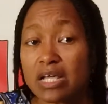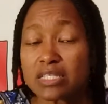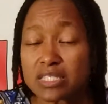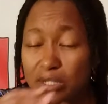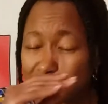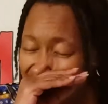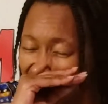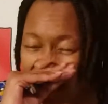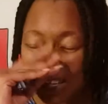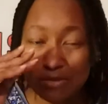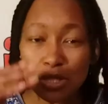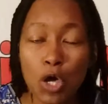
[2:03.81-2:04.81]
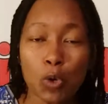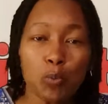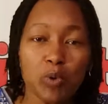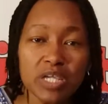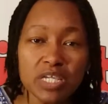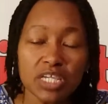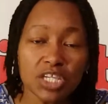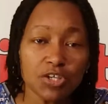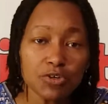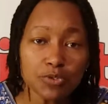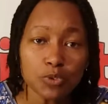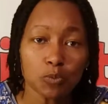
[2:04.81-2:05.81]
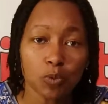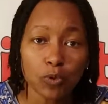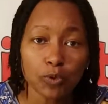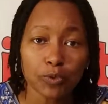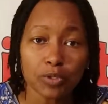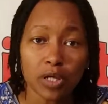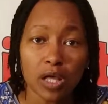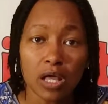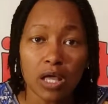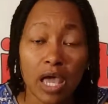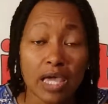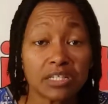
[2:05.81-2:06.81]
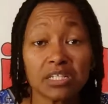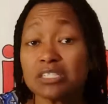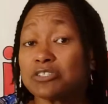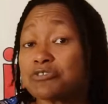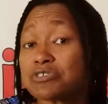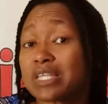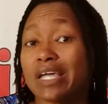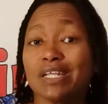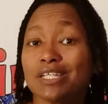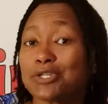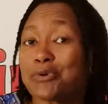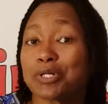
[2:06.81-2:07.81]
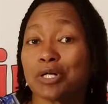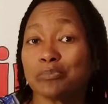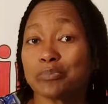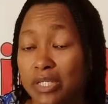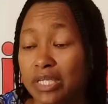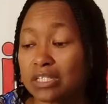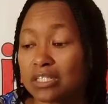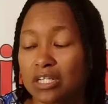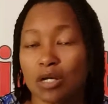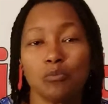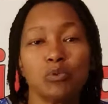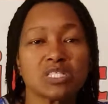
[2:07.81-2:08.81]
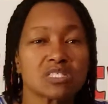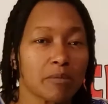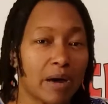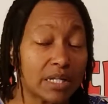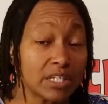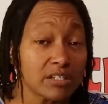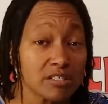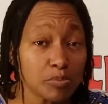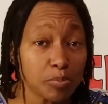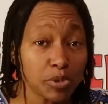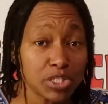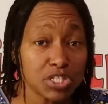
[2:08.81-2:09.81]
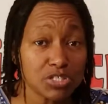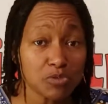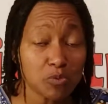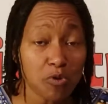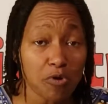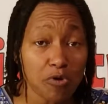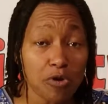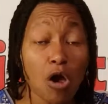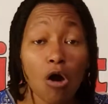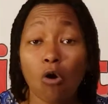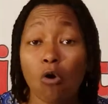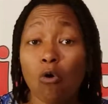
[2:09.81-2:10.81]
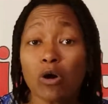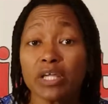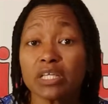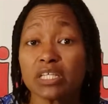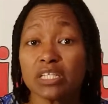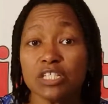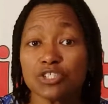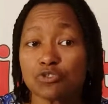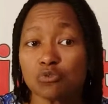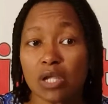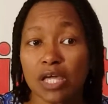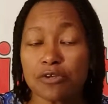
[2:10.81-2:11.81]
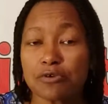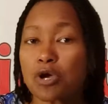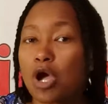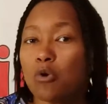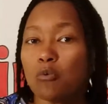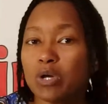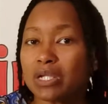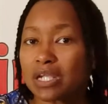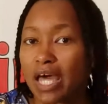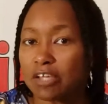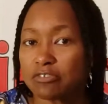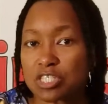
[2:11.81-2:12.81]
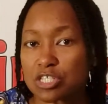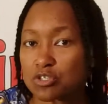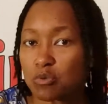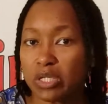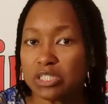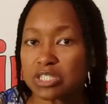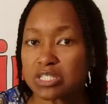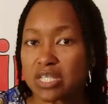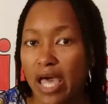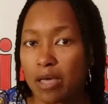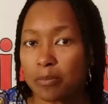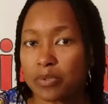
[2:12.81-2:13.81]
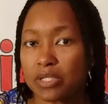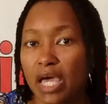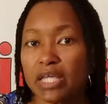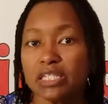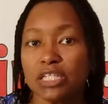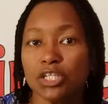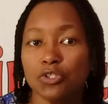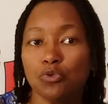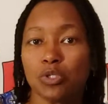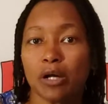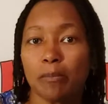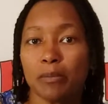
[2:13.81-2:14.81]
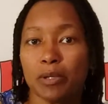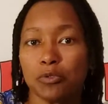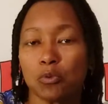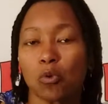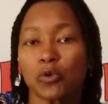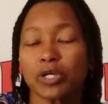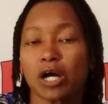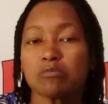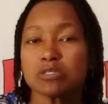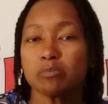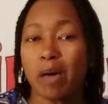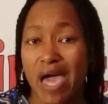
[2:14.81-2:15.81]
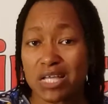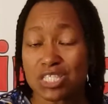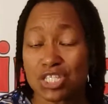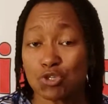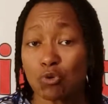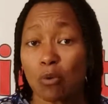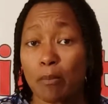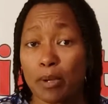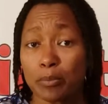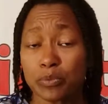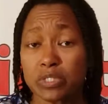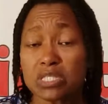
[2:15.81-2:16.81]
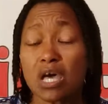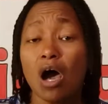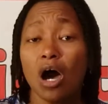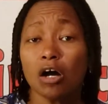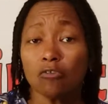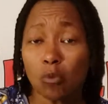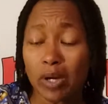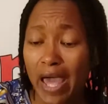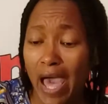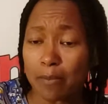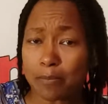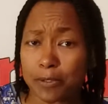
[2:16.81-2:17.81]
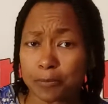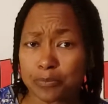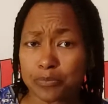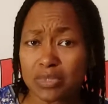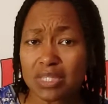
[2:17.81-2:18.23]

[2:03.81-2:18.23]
Sometimes we hear the word and the understanding don't come. It can come when somebody else preaches the word, or it can hit you later when life situations happen, and then the word comes back to your remembrance of what happened.